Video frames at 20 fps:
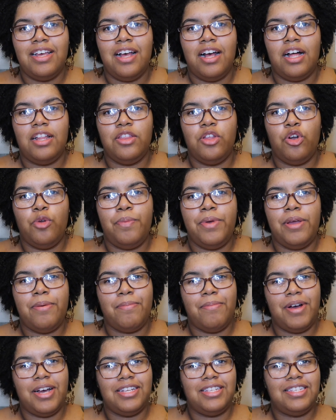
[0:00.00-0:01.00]
a little bit
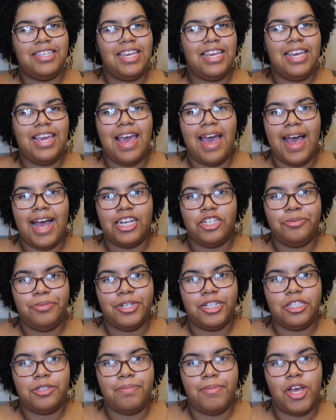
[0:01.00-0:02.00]
musky
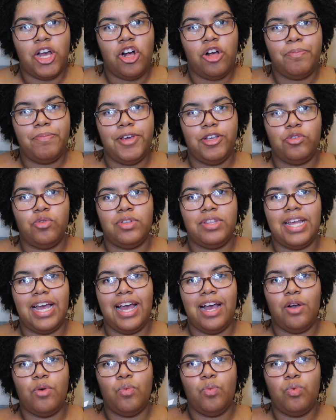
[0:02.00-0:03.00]
cashmere smell mixed with
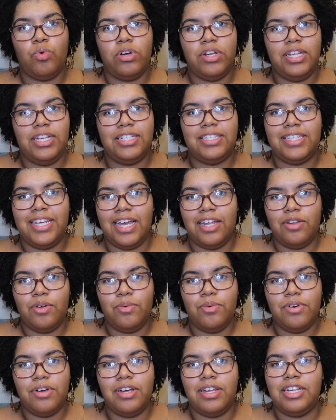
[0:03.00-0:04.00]
that woody
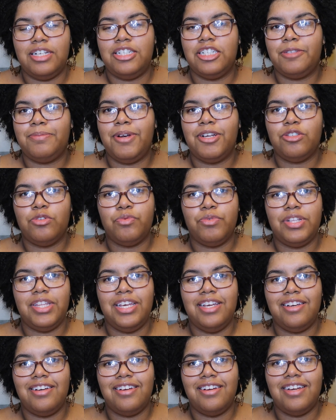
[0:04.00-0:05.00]
sandalwood. It just smells
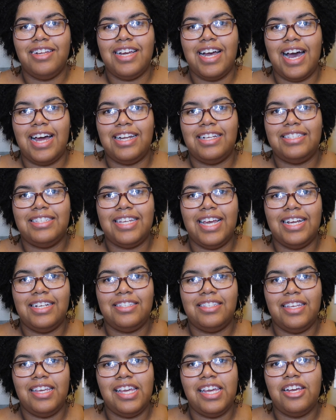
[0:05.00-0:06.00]
really good, kind of
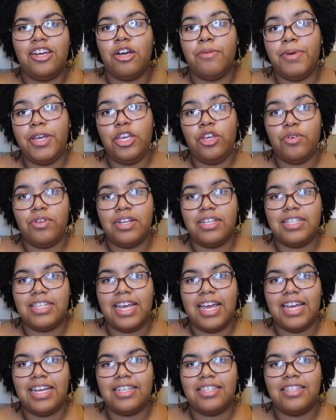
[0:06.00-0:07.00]
sexy. Could be
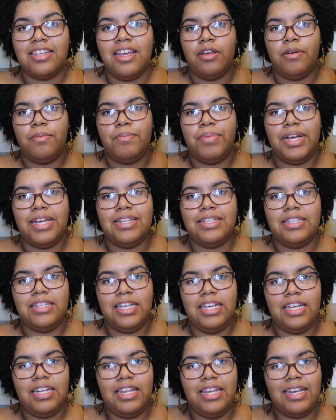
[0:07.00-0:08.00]
unisex, but is
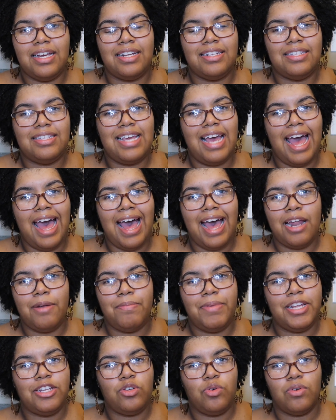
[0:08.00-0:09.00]
leaning a
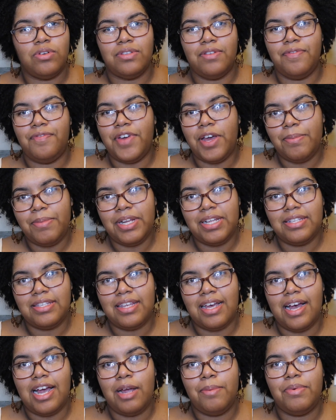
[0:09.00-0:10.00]
tad bit towards the feminine
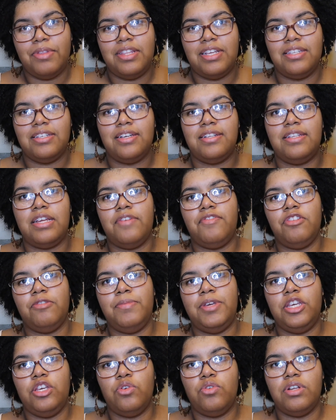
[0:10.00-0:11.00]
side, but this could
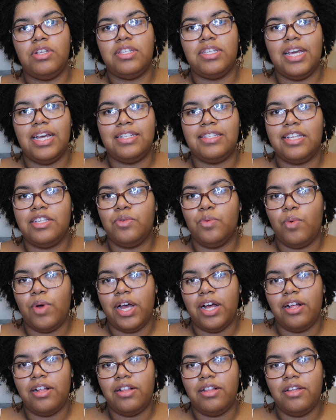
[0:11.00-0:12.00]
definitely be unisex as
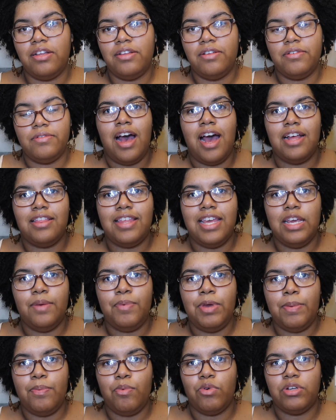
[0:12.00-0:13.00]
well. I
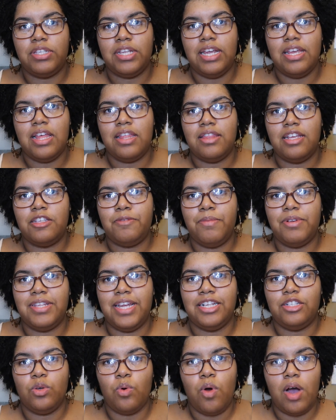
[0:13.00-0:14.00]
think people were saying that this smells
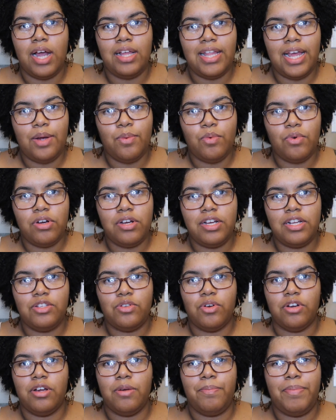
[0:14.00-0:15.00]
like Twilight Woods
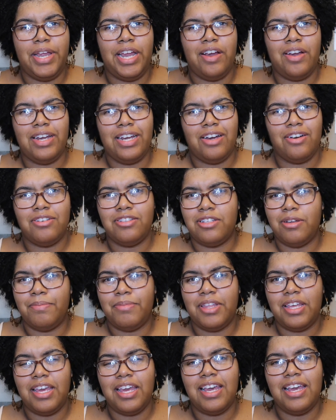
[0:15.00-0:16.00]
or comparing it or
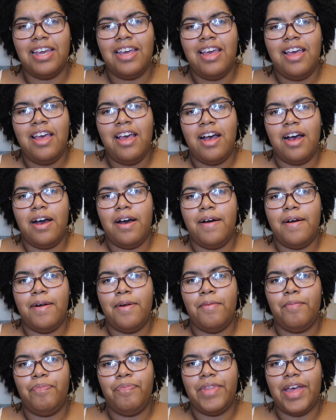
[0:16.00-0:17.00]
something.
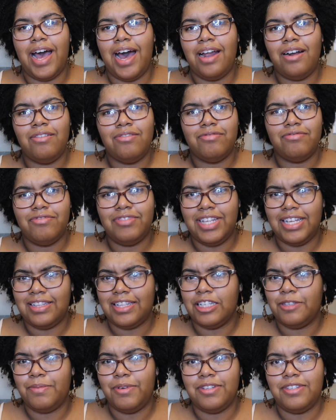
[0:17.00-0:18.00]
I don't think
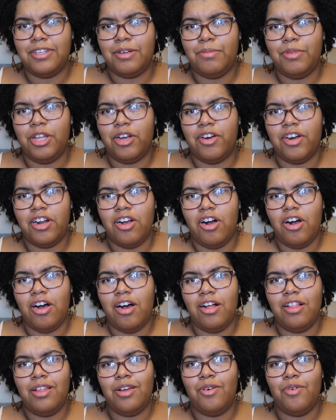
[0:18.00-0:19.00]
they smell similar at
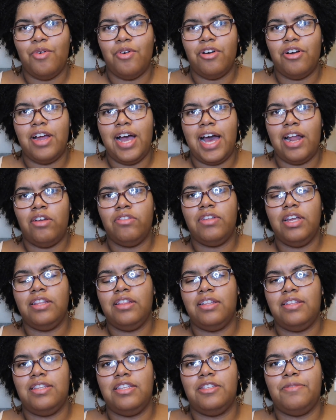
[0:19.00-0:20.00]
all, or I don't think
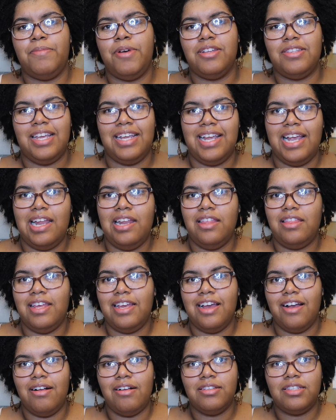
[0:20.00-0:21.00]
that this smells like
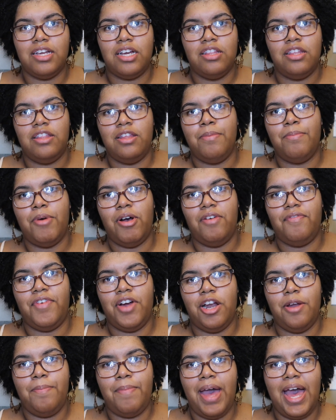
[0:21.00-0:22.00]
anything else other than
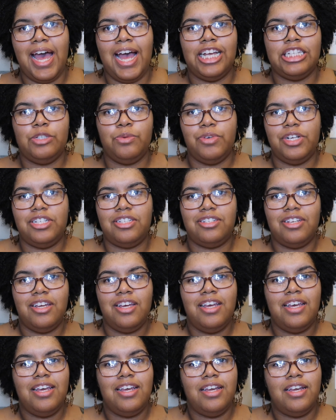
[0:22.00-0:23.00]
Bonfire Bash, which
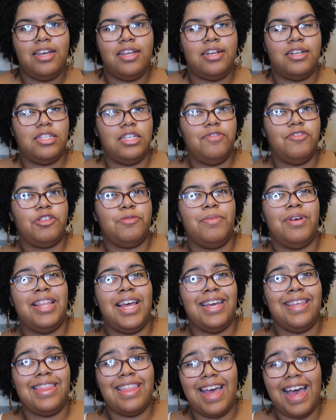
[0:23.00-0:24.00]
it doesn't even smell
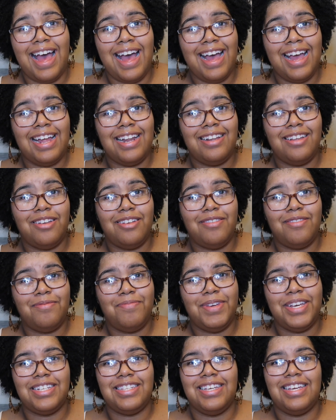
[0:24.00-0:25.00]
like that,
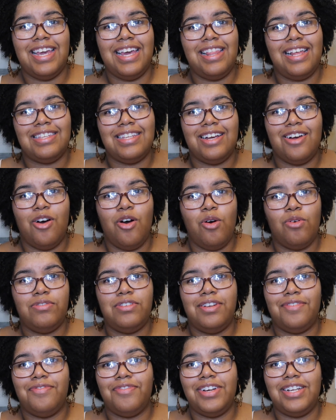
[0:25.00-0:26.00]
because again, that's like a whole
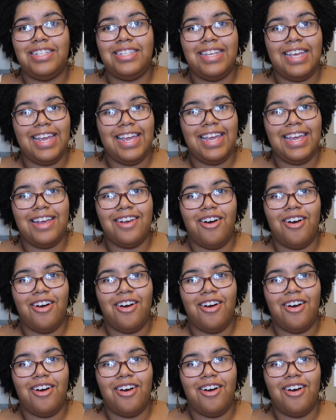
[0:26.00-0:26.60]
different take